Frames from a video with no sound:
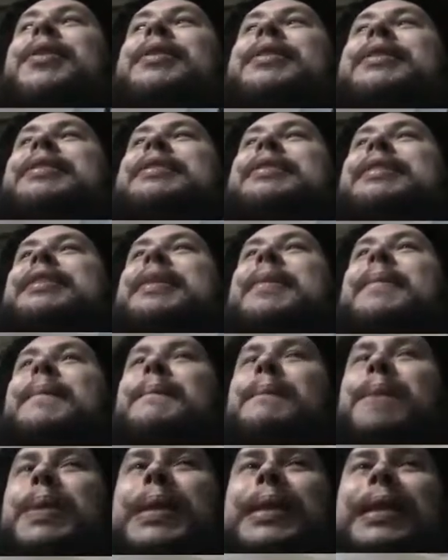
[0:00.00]
is a
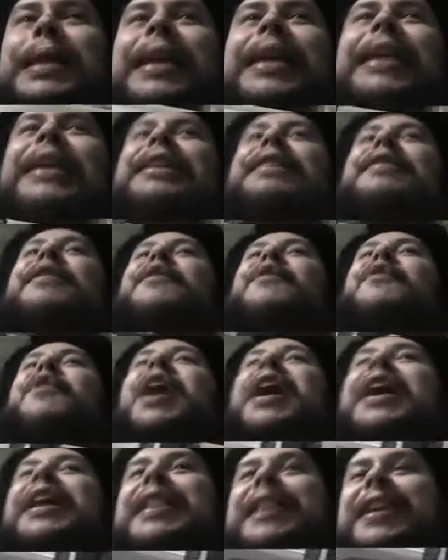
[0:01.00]
complete
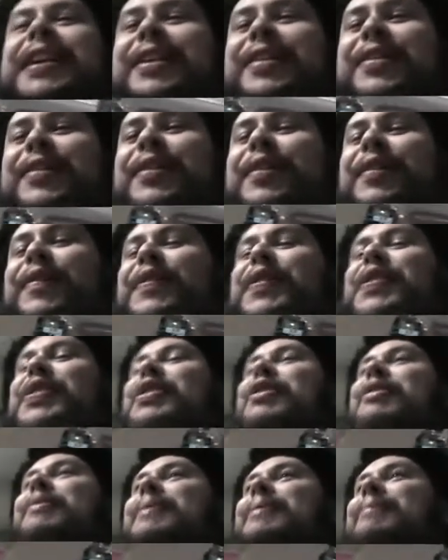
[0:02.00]
failure of a
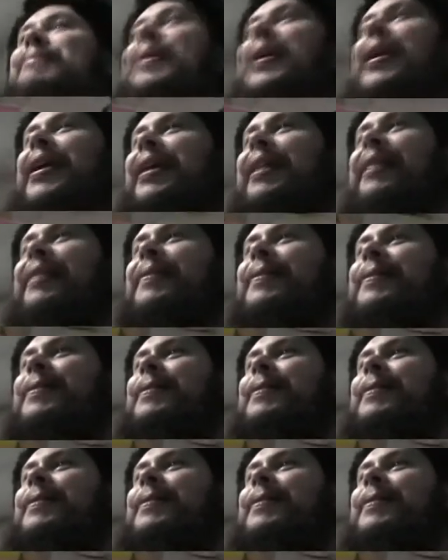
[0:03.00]
human being